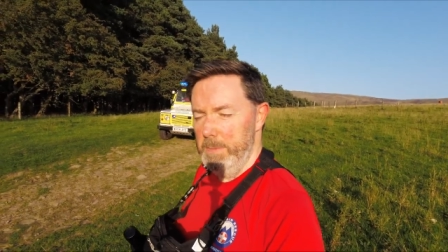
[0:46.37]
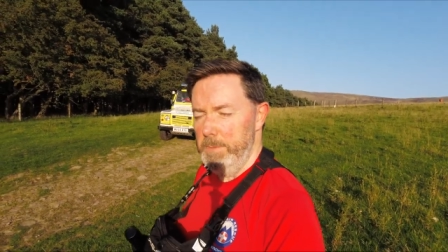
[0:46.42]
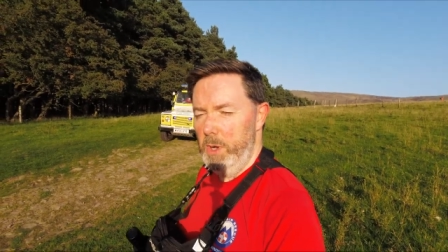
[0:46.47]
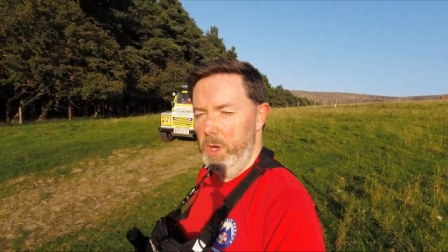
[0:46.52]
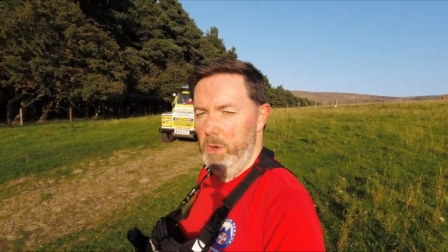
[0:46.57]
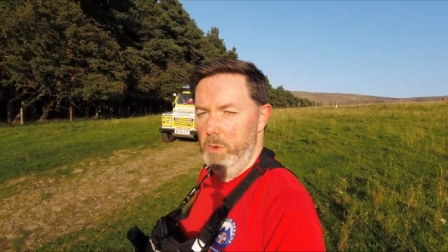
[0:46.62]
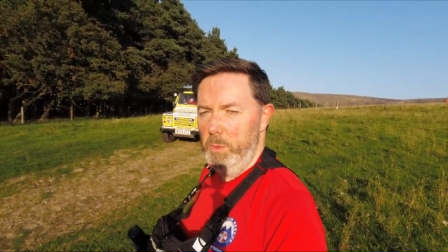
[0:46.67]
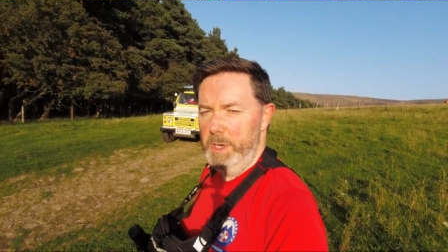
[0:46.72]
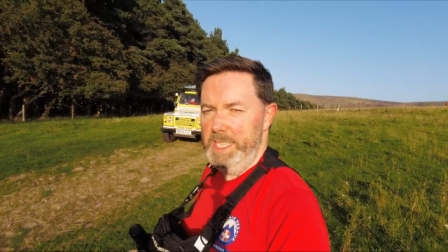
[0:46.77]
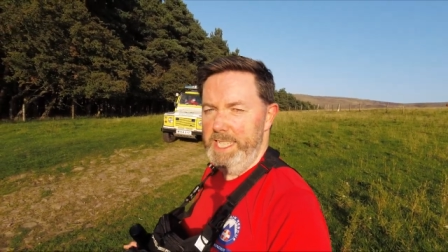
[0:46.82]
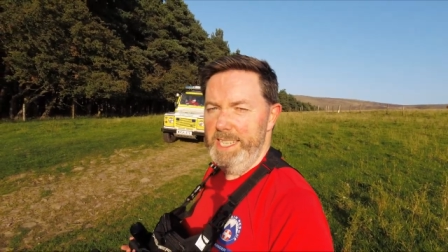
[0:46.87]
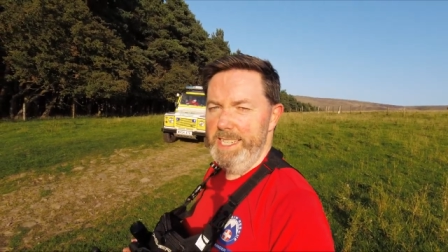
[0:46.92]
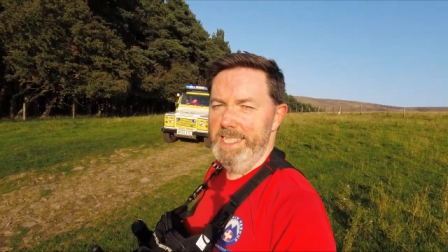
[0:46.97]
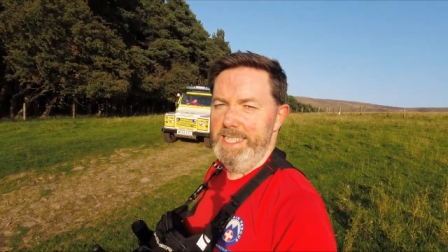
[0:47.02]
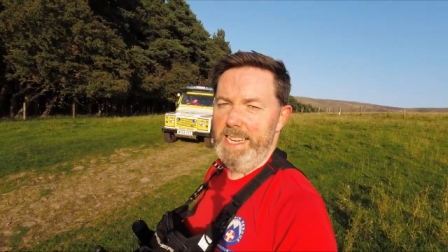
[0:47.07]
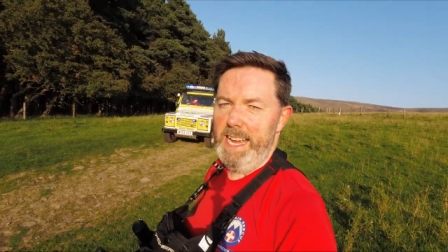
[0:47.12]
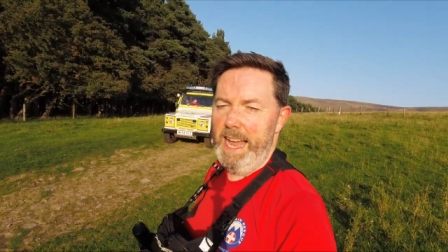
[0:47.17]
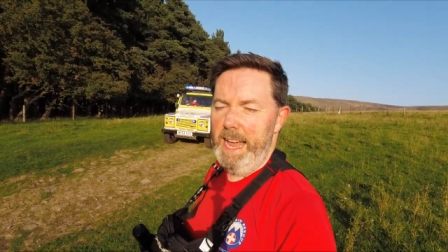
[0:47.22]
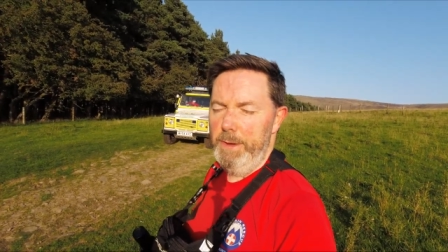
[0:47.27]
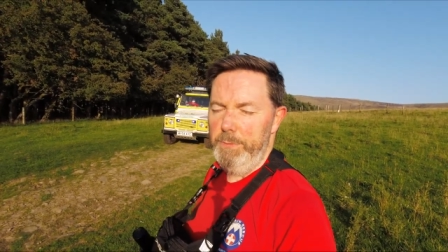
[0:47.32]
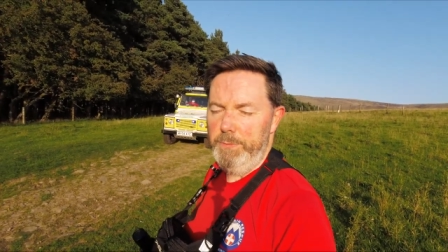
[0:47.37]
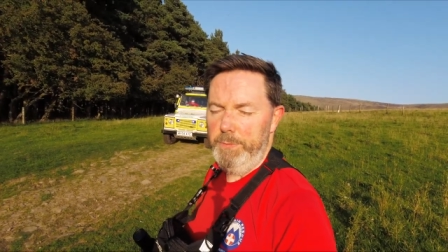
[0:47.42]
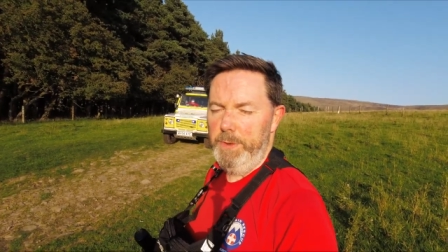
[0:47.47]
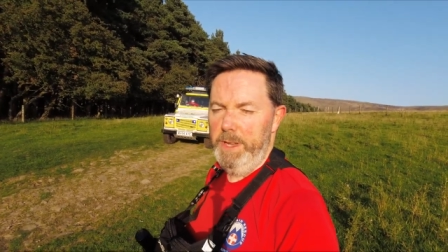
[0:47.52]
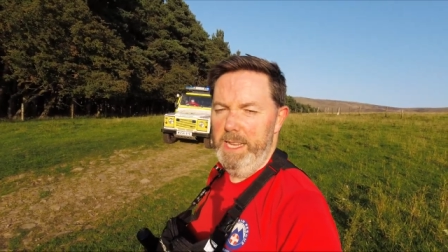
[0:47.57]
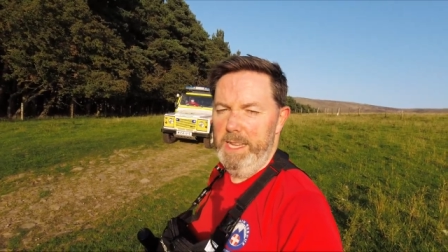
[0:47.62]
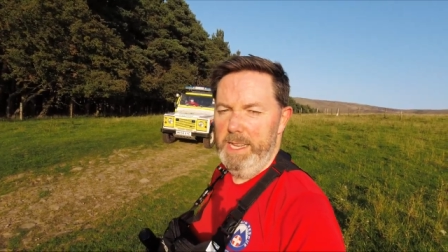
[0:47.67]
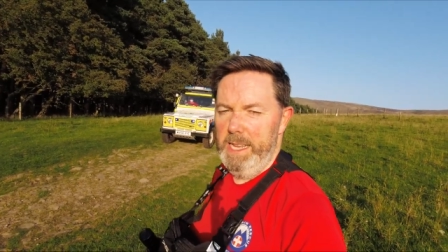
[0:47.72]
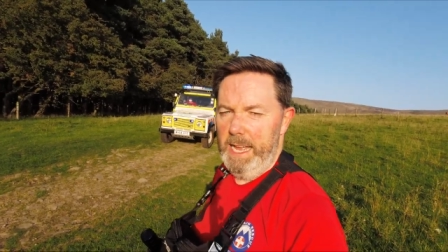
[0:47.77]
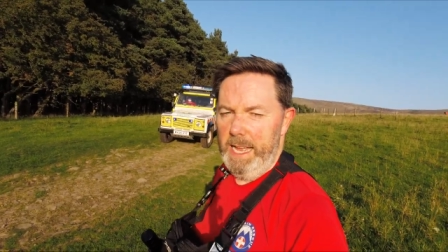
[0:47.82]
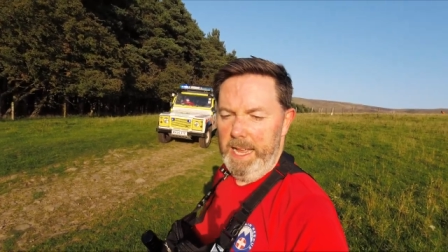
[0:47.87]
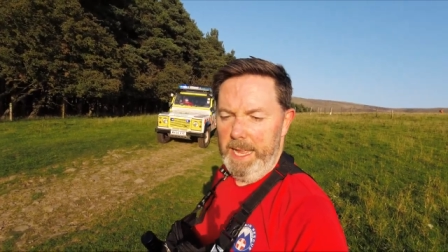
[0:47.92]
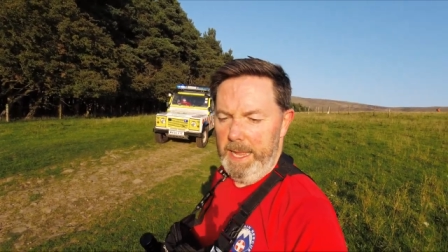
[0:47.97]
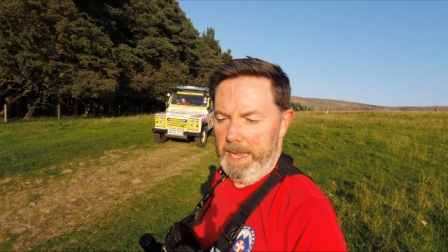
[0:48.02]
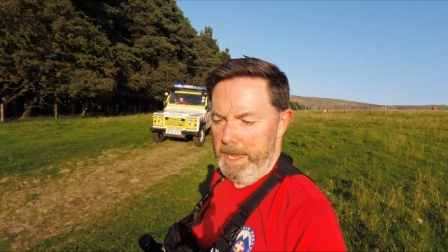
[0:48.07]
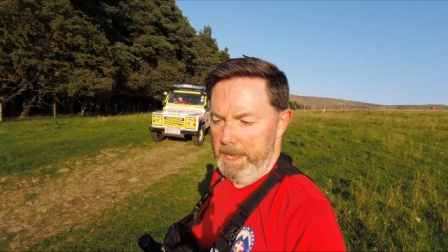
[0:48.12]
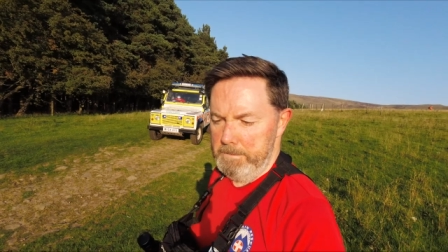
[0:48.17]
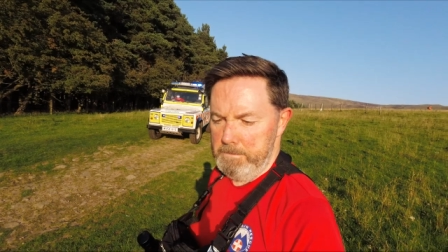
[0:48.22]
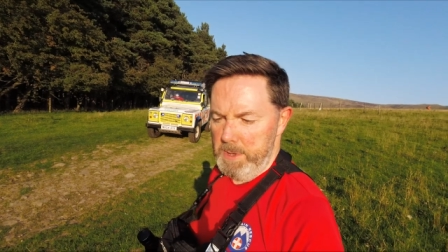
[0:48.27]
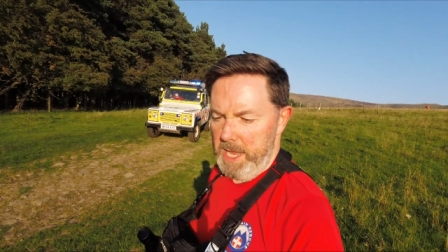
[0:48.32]
but we didn't have
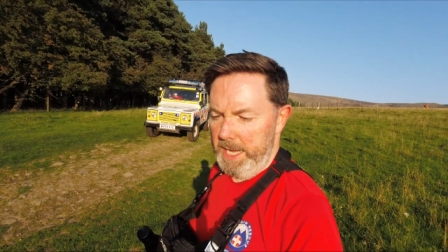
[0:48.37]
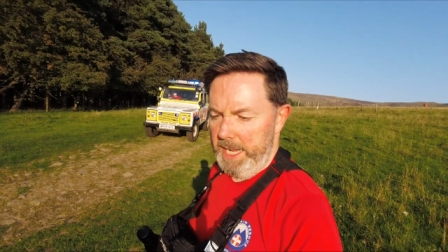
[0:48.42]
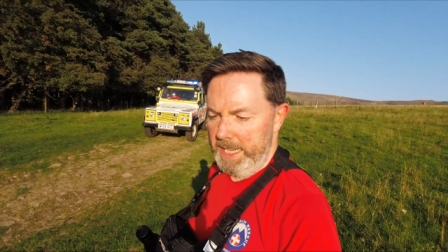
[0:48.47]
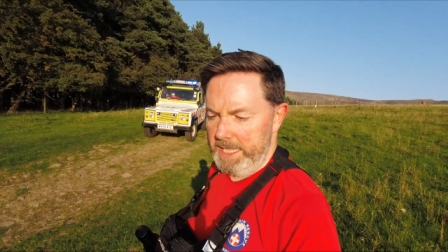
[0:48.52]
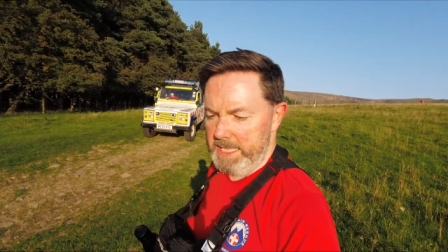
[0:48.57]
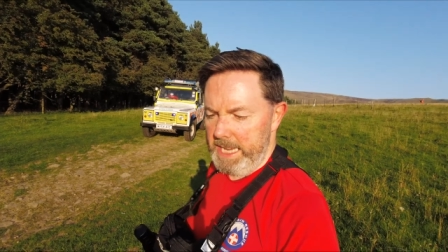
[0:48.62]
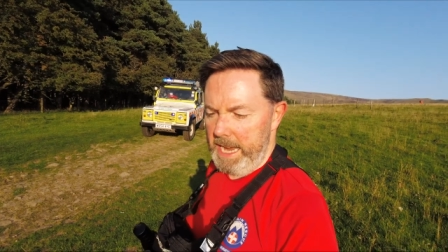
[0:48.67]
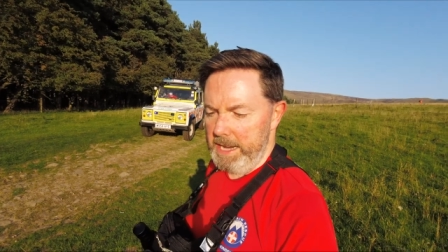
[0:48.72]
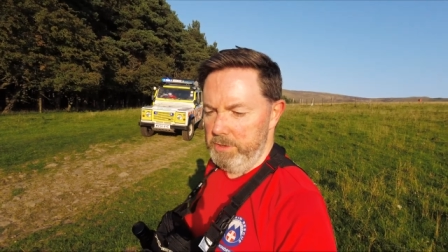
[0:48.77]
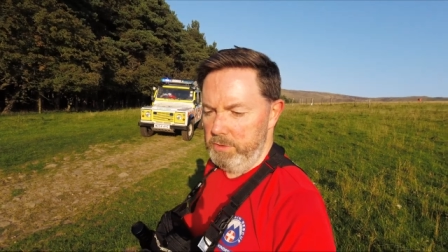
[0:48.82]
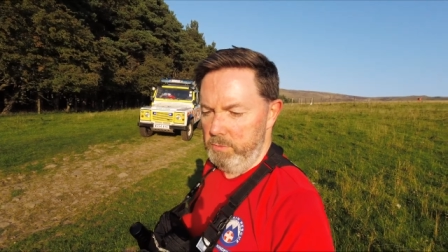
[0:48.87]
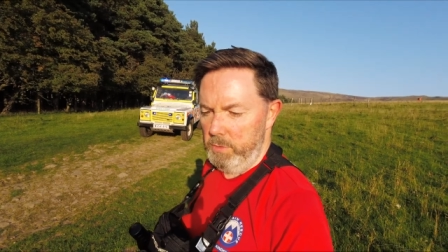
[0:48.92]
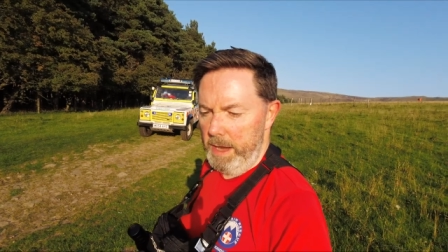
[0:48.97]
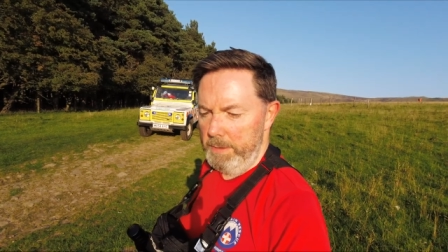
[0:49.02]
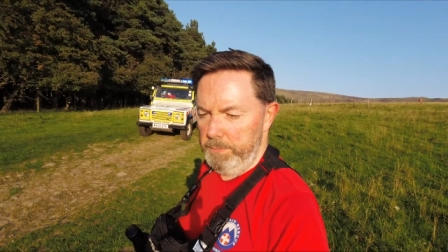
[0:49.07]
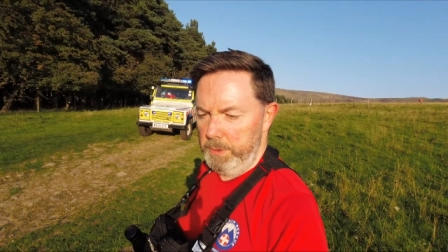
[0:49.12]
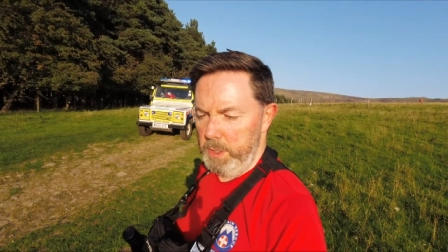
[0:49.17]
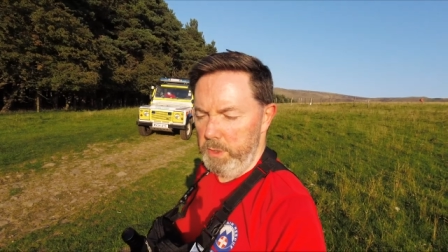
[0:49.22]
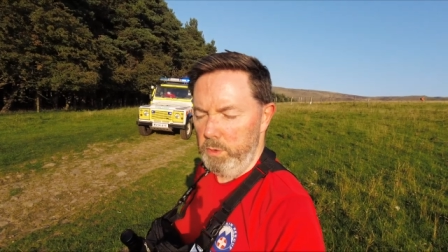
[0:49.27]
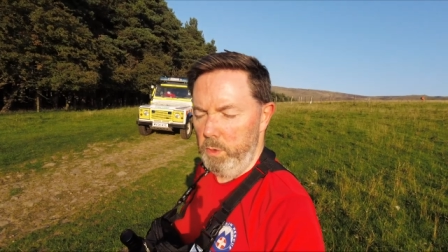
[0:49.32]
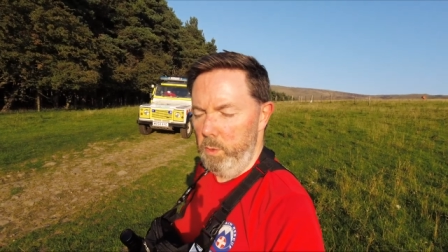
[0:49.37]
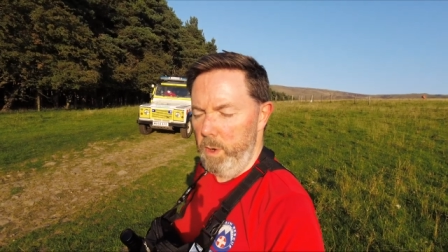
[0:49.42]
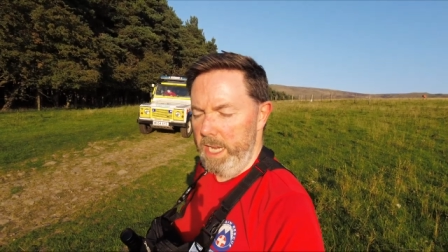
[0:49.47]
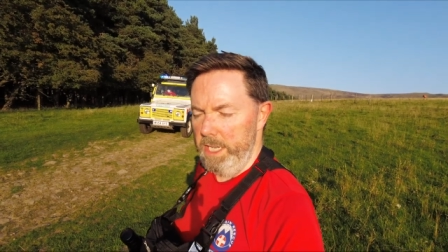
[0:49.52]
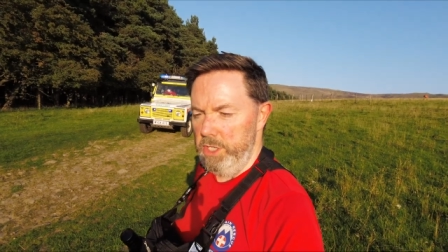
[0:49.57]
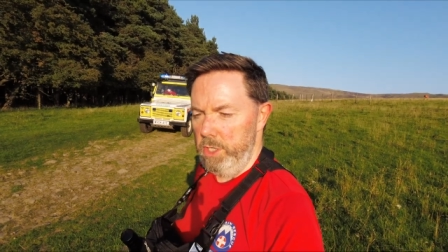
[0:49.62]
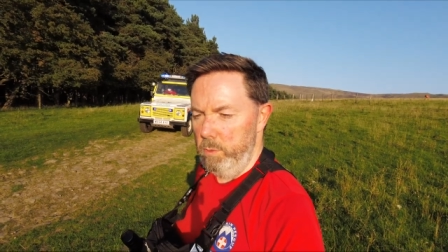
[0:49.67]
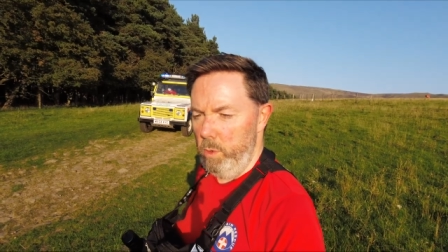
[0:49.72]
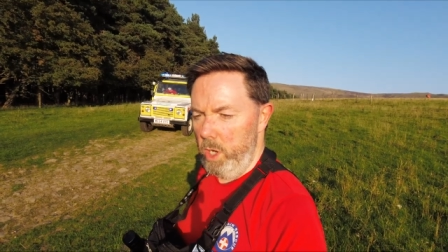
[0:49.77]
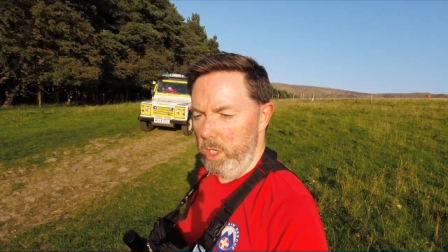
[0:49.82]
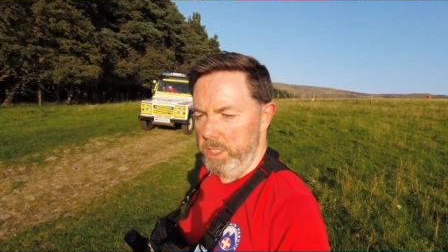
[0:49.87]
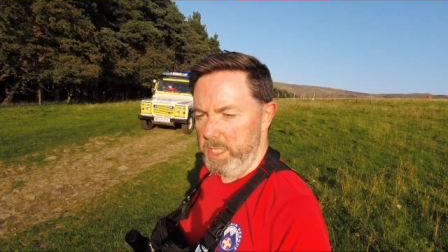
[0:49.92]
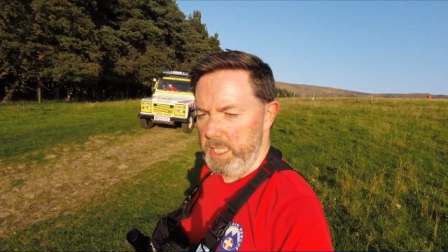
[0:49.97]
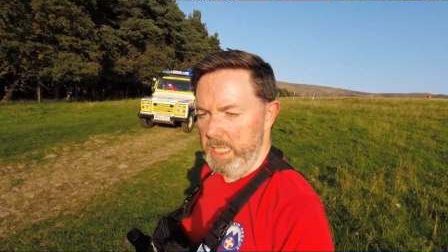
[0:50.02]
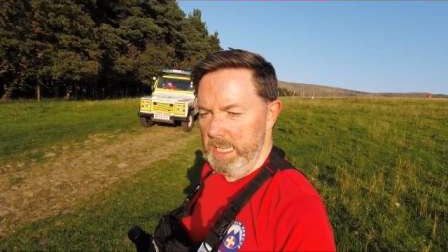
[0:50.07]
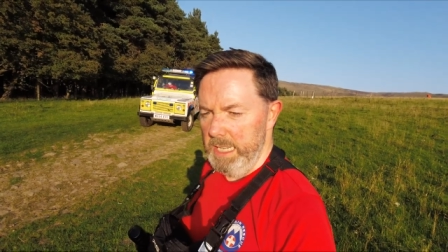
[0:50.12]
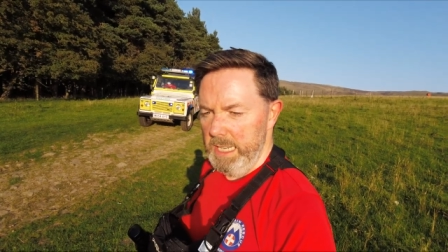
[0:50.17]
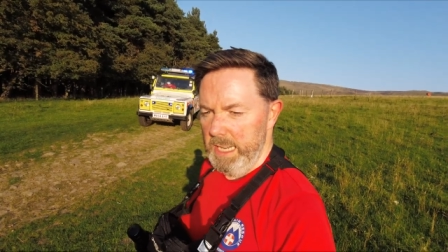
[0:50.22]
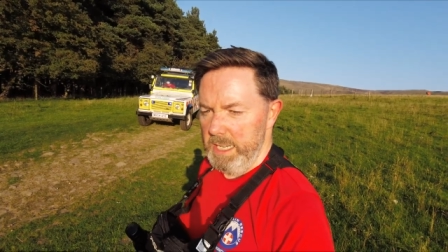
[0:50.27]
um, an exact reference for where she was.